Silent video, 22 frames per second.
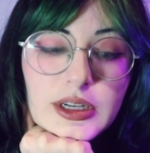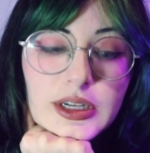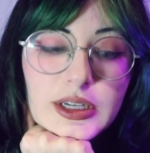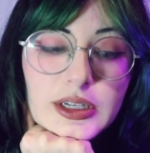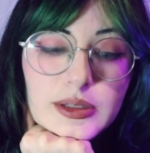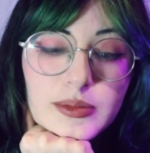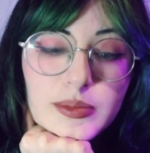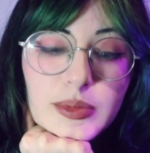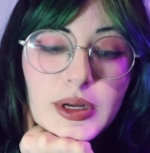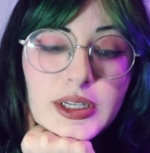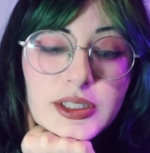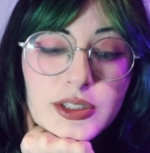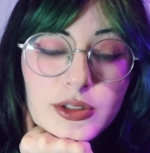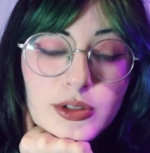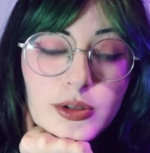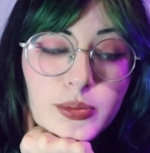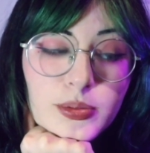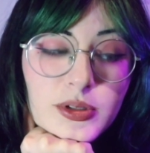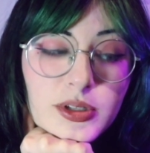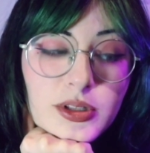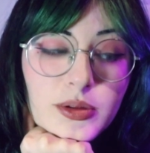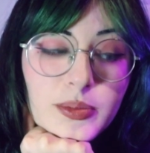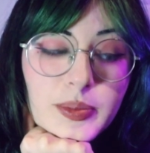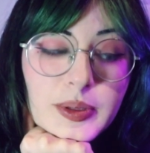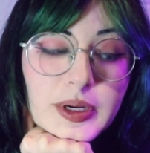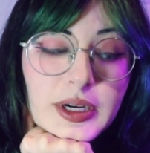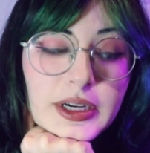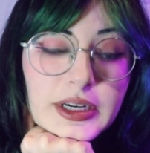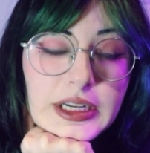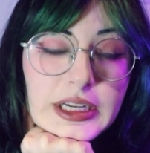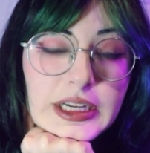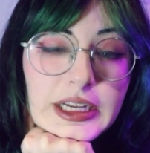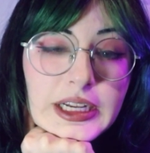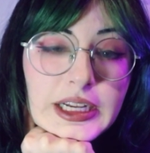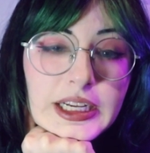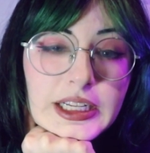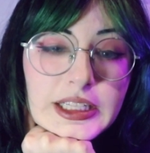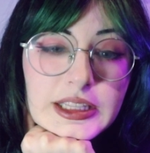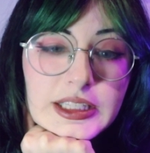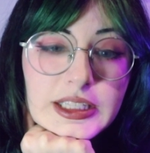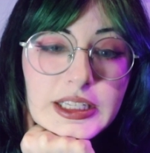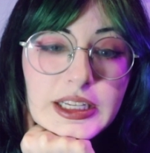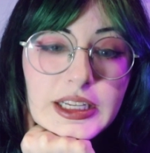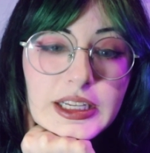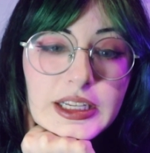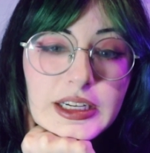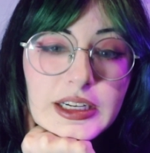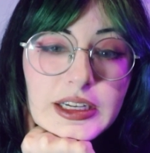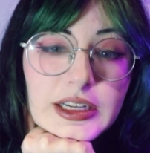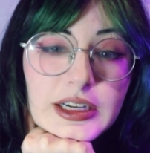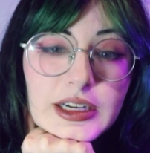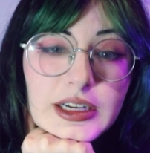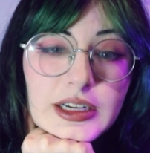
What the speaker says: I sculpted the body and then